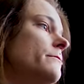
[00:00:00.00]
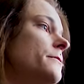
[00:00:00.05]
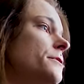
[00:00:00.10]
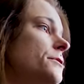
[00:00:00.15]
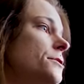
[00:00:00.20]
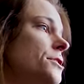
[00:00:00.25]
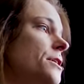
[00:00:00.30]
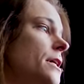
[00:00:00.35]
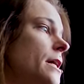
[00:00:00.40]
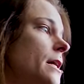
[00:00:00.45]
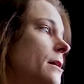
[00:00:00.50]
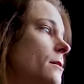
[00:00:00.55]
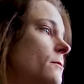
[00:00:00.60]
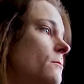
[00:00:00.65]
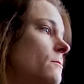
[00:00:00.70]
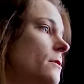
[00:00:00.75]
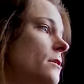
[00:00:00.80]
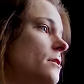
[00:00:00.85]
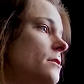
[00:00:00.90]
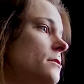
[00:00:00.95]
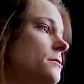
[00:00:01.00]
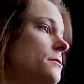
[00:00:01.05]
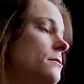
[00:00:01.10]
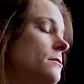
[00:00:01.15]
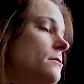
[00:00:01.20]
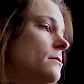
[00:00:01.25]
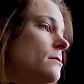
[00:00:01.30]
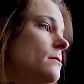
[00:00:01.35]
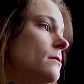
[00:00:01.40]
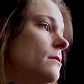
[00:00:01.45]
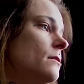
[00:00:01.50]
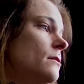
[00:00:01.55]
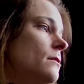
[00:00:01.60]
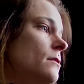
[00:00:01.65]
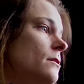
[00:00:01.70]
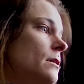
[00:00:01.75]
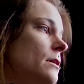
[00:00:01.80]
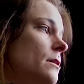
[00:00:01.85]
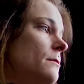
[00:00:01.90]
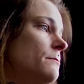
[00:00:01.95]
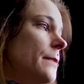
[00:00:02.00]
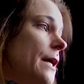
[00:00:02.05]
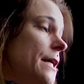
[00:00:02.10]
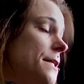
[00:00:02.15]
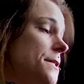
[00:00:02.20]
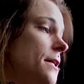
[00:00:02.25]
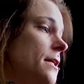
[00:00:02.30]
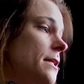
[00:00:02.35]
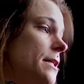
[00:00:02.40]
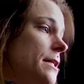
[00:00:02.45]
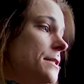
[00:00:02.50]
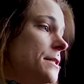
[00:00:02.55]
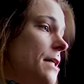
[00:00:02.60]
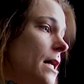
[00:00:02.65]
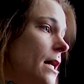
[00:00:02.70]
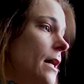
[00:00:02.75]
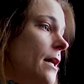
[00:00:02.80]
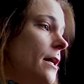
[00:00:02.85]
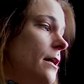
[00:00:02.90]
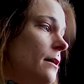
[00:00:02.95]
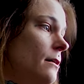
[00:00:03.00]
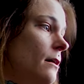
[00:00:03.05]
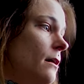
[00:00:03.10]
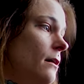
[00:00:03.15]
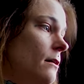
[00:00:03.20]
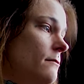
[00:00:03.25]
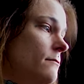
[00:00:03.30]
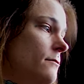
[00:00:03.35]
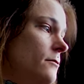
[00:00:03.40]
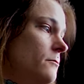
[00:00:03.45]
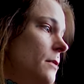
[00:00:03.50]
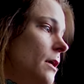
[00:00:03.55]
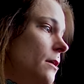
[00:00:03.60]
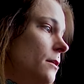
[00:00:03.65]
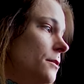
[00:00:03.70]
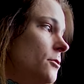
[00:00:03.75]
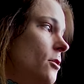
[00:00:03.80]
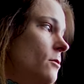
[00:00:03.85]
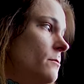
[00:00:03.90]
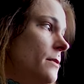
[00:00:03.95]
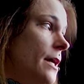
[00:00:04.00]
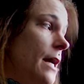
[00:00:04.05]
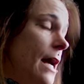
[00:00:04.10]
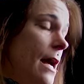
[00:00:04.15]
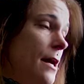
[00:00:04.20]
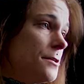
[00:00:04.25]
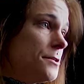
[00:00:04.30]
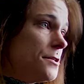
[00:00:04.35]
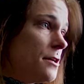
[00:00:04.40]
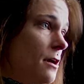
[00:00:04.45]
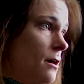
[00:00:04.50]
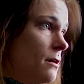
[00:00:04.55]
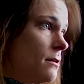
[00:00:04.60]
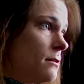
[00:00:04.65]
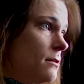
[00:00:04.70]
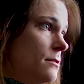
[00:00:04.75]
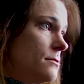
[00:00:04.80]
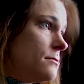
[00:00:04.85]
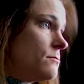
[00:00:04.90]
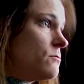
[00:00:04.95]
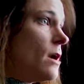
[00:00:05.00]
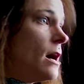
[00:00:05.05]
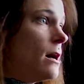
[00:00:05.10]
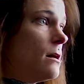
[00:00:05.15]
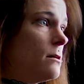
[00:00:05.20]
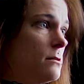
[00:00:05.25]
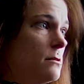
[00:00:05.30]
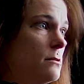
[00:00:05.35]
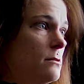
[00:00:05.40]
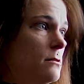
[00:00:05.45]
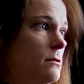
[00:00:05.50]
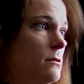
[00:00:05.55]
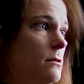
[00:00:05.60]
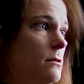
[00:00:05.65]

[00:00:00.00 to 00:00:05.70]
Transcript: She was basically dying of melanoma cancer as well.